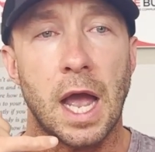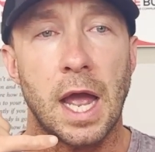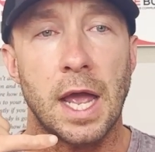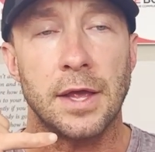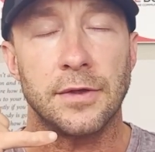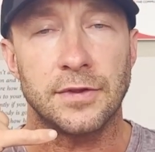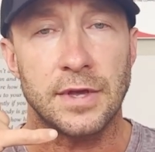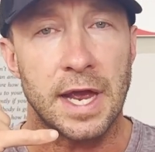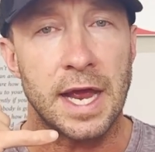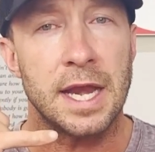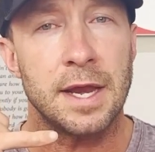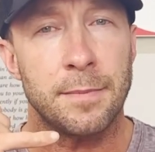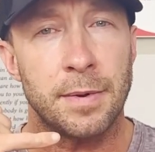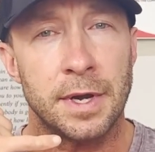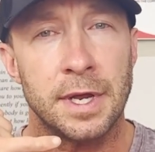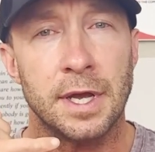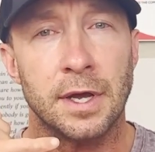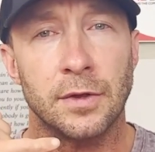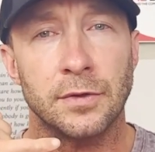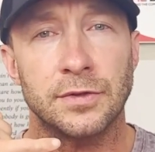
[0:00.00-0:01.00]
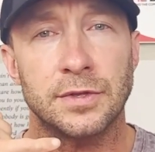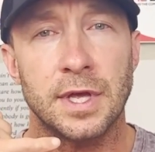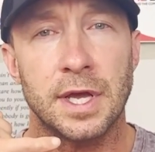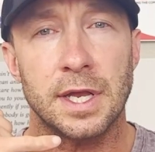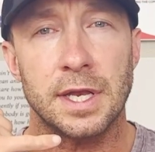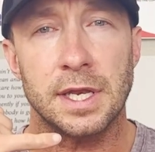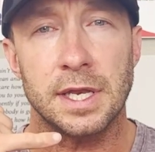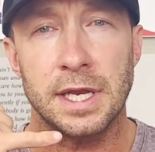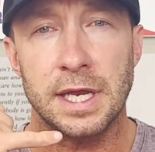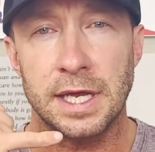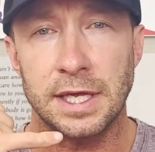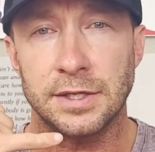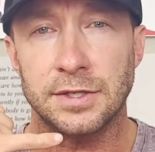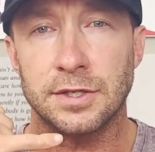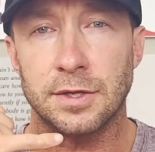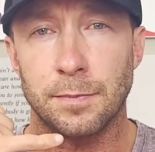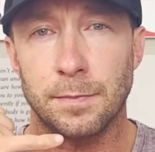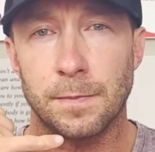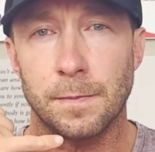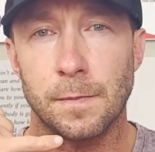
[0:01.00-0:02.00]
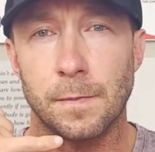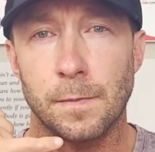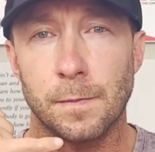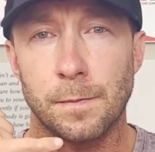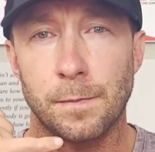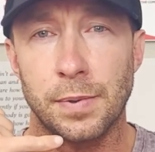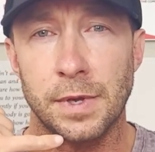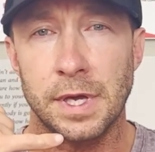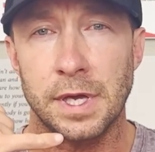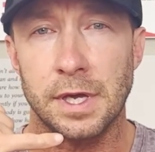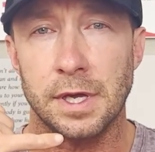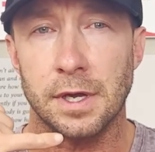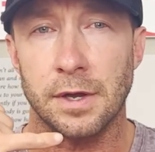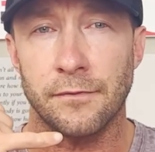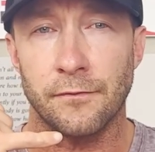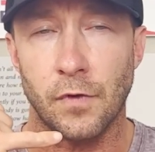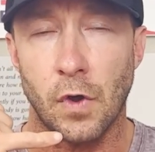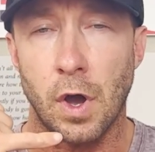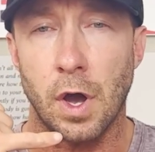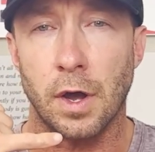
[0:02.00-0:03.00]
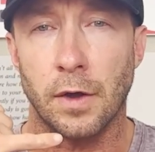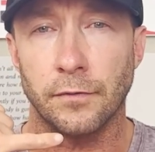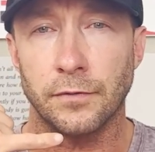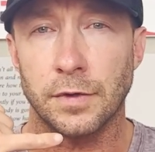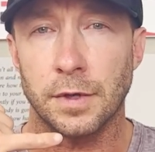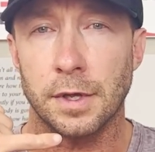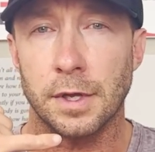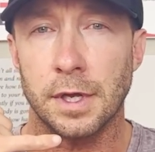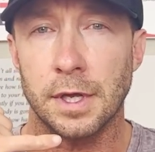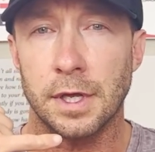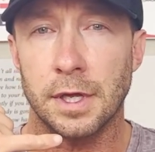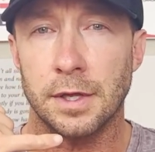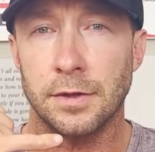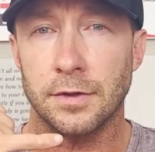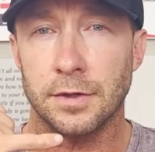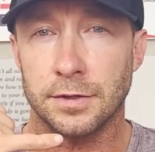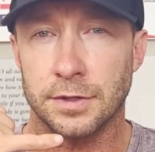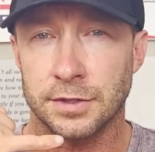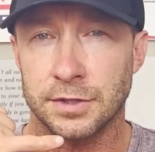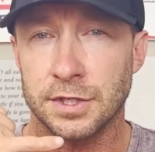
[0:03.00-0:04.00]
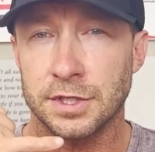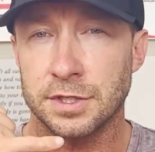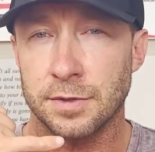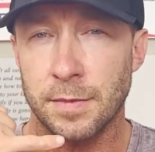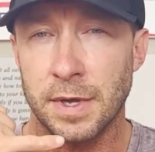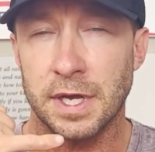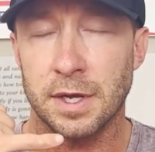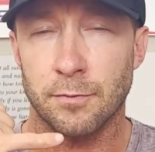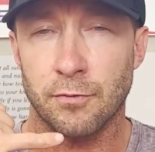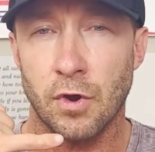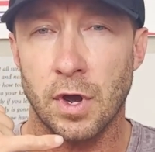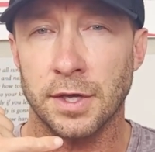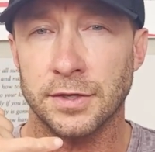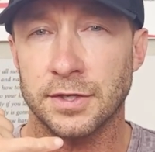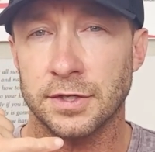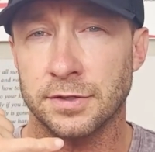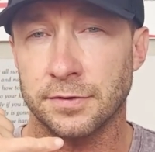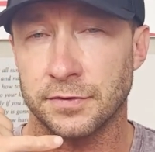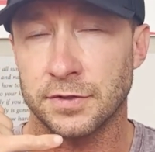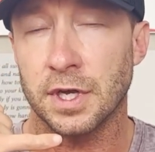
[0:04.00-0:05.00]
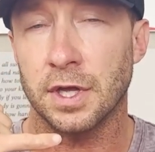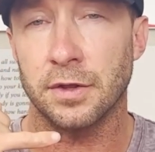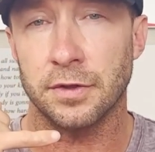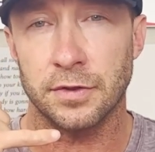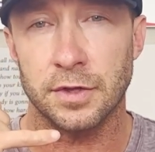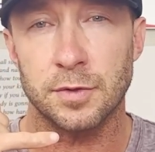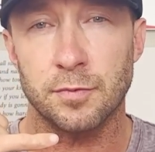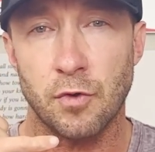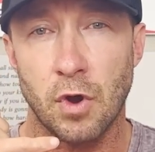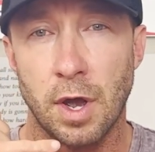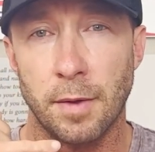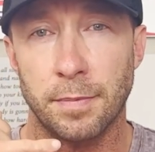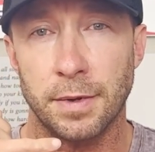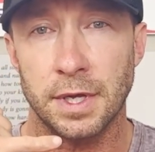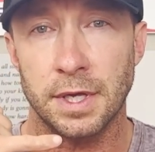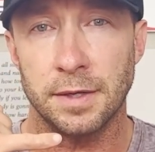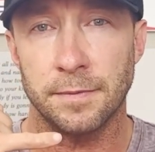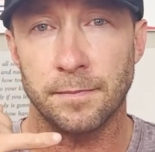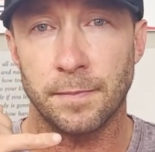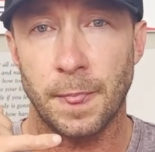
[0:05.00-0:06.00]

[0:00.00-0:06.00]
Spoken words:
is there anybody else that needs to be involved in the decision-making process of selling this property?